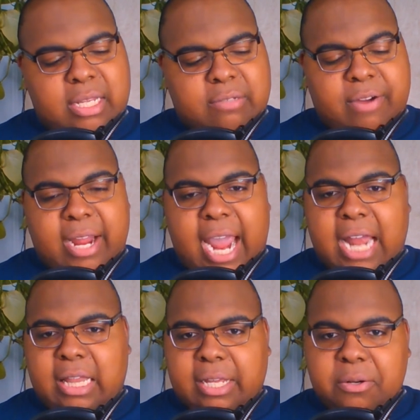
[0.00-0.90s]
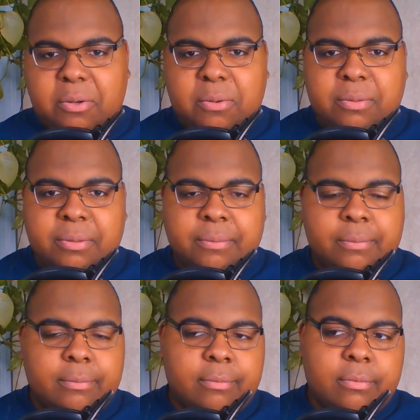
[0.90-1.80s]
very analytical.
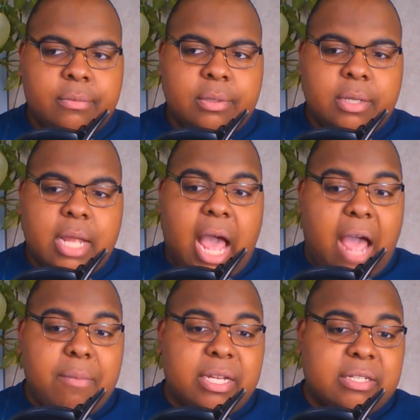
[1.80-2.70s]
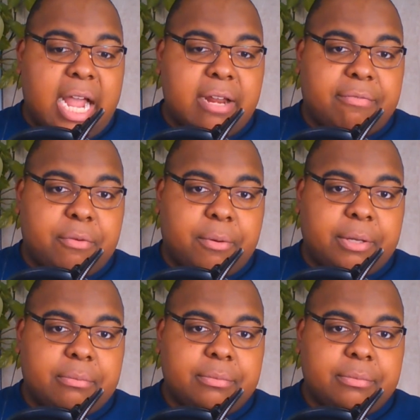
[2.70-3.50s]
I'm excited for it.